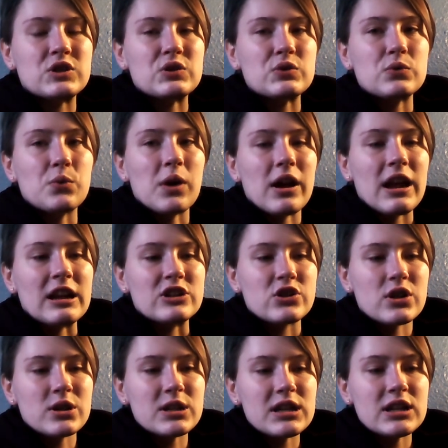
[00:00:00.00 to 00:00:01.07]
to
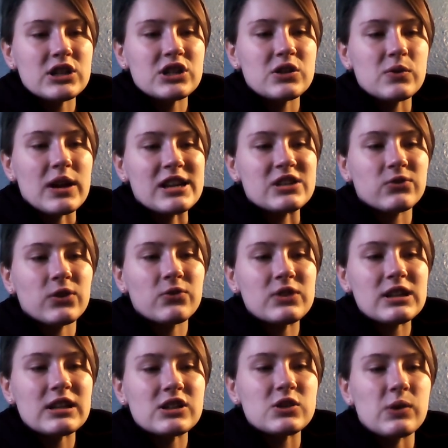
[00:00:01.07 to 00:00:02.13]
age 30, to age
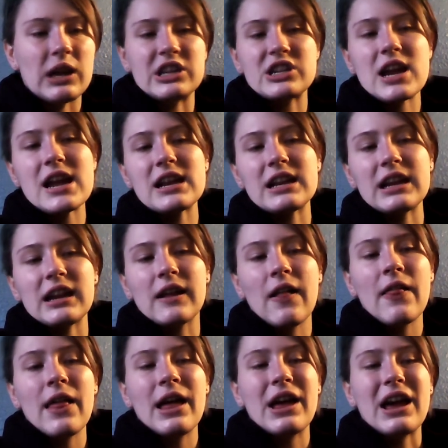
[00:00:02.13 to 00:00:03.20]
50, to age 80,